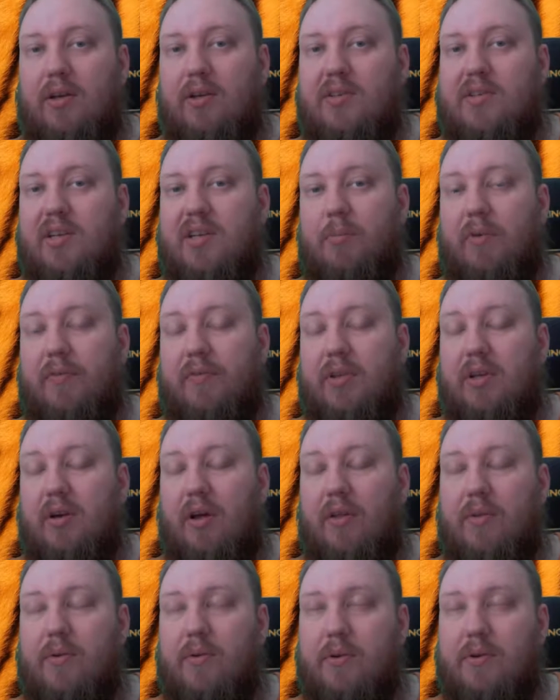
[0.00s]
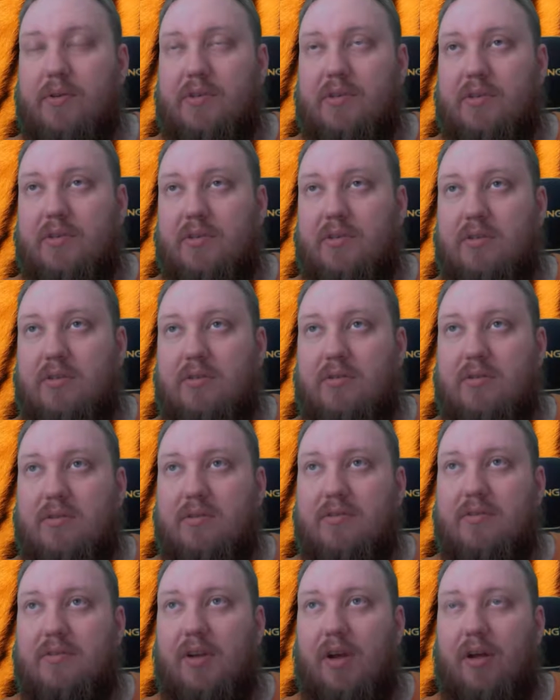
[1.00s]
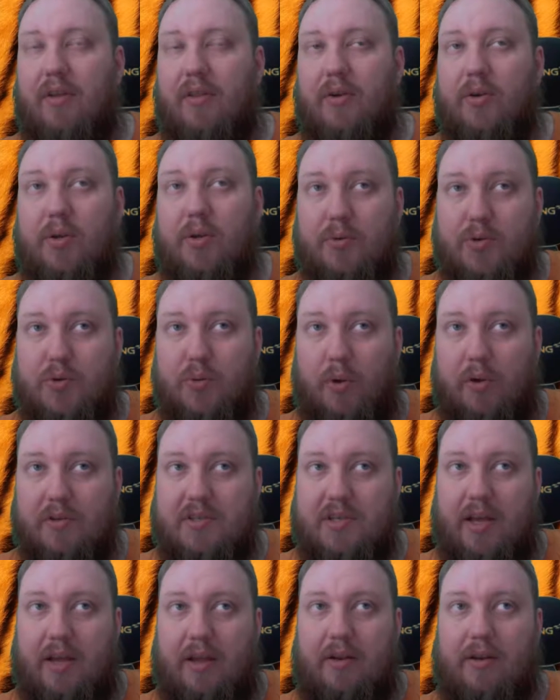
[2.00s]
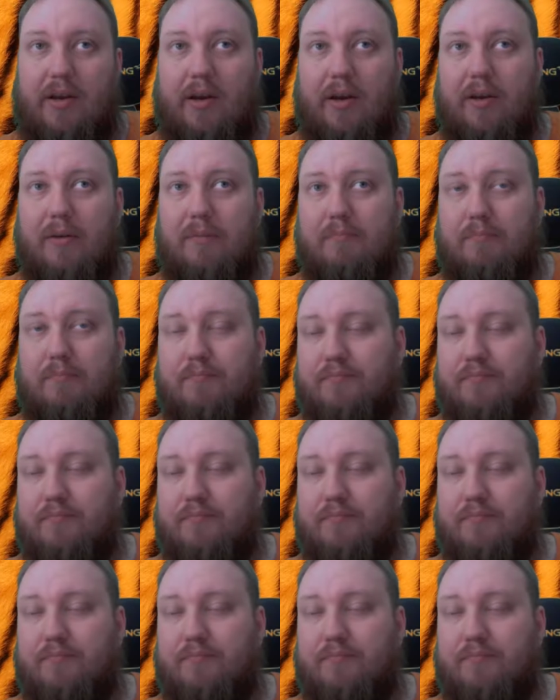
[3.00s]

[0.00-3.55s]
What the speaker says: some of the other usuals in here.